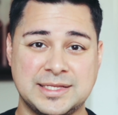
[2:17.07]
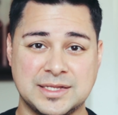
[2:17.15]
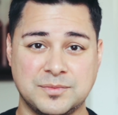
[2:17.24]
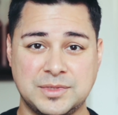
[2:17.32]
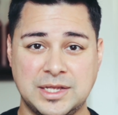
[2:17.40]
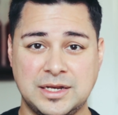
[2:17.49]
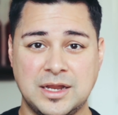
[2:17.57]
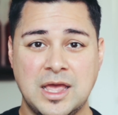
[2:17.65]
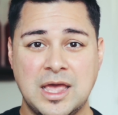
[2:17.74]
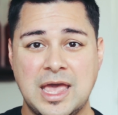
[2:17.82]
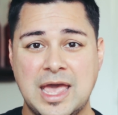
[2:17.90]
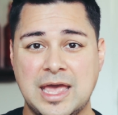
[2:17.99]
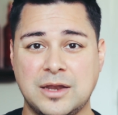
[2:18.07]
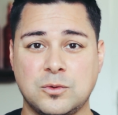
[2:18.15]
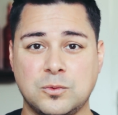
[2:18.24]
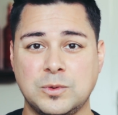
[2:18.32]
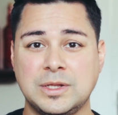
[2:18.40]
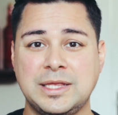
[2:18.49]
something and
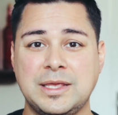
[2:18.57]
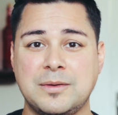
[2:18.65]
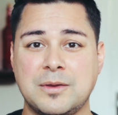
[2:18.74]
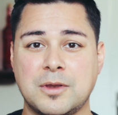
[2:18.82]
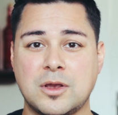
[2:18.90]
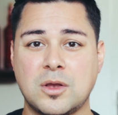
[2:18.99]
really